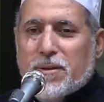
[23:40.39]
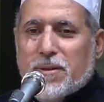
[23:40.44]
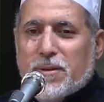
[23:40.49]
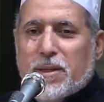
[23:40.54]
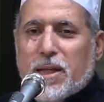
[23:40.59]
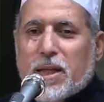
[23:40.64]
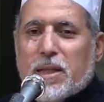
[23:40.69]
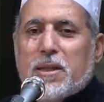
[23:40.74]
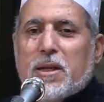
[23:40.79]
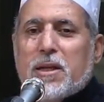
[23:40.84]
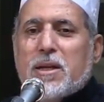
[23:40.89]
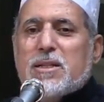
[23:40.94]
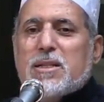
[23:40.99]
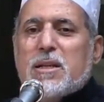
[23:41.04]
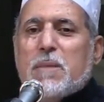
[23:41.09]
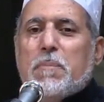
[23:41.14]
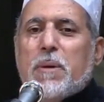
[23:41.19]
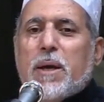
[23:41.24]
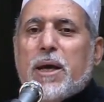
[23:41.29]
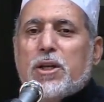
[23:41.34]
that there is a
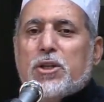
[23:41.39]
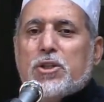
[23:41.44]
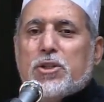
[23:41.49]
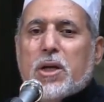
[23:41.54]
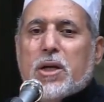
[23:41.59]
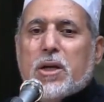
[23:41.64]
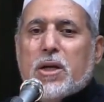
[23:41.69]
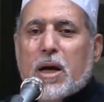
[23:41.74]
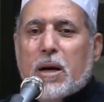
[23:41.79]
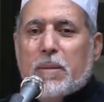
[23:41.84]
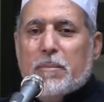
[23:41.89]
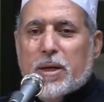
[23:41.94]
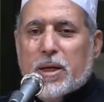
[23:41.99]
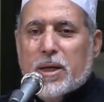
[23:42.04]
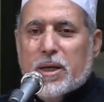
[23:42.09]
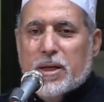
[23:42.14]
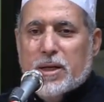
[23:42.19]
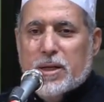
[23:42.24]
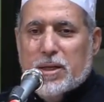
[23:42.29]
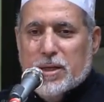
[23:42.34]
paycheck
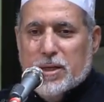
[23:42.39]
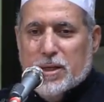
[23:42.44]
coming